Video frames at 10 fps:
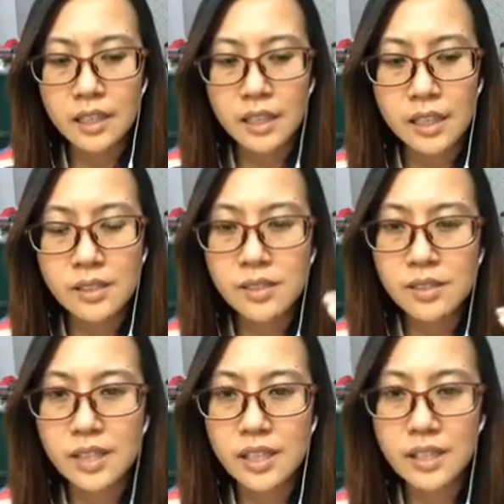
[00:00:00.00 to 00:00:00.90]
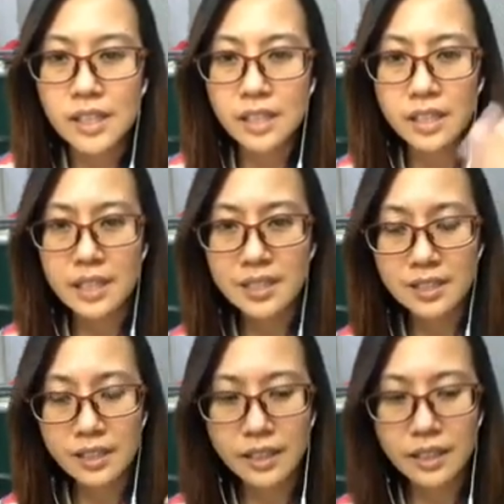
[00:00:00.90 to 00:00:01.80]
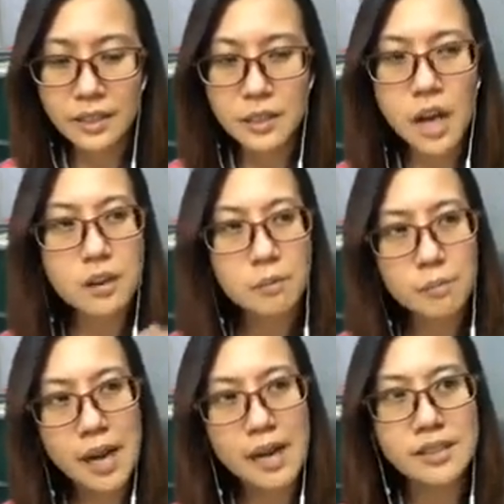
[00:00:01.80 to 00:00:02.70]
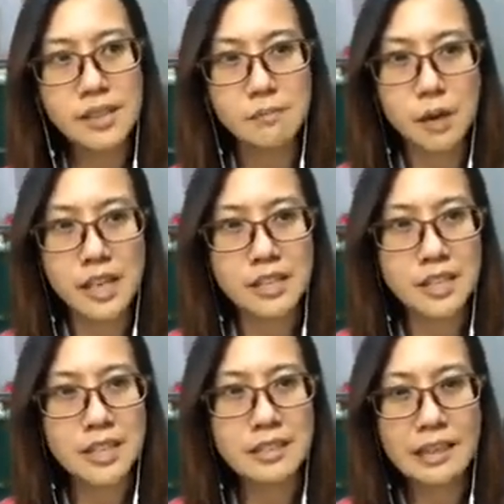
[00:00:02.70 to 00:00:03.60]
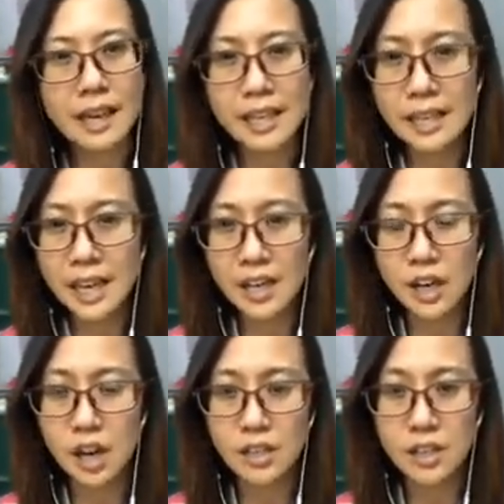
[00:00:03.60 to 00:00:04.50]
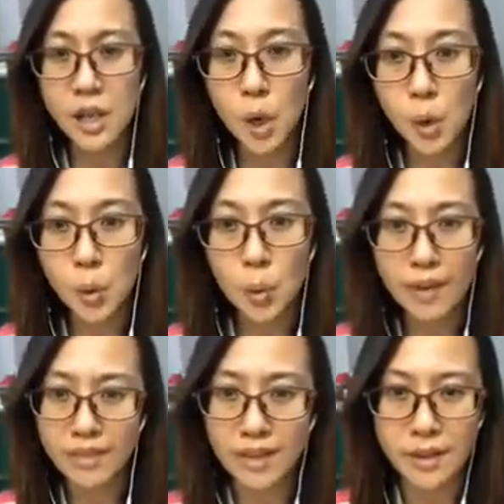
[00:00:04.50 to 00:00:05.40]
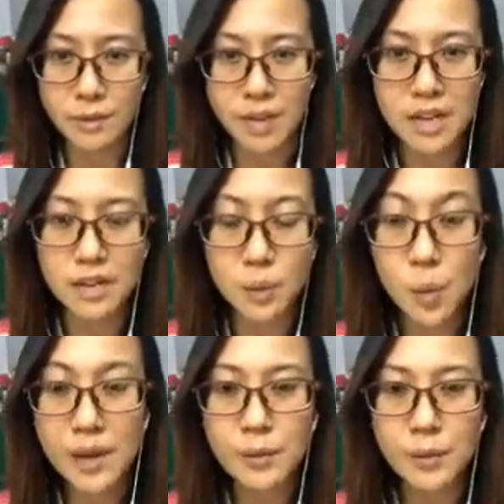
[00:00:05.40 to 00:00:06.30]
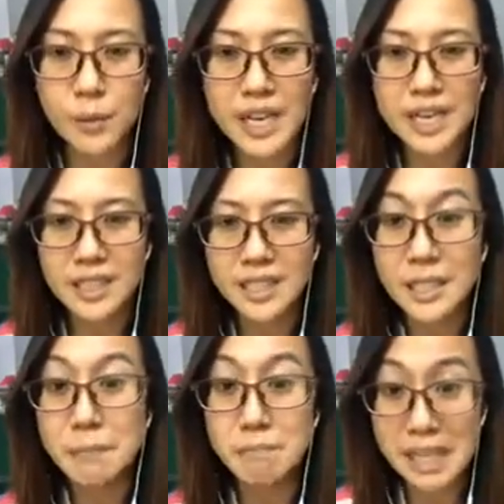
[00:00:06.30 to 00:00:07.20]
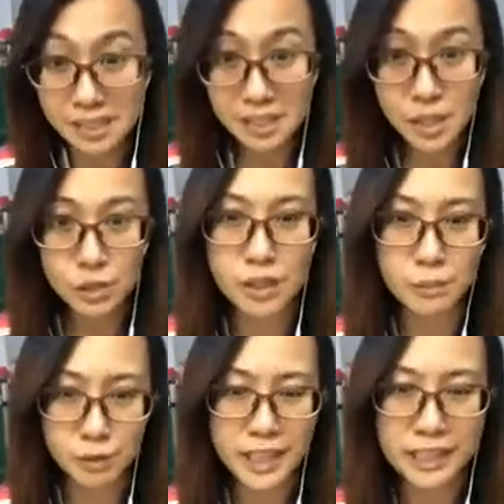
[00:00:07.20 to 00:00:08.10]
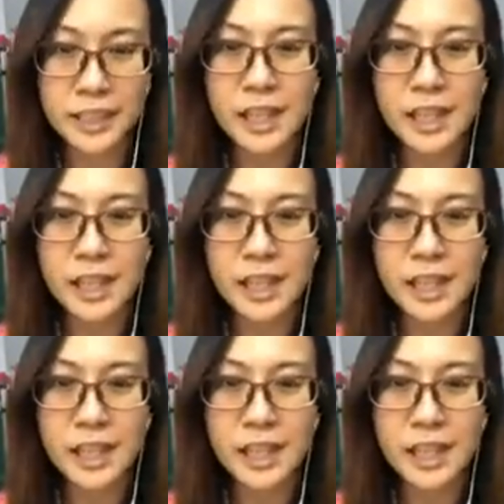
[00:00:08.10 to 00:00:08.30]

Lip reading: it not past and present. It's like it cannot know what reality means to the brain.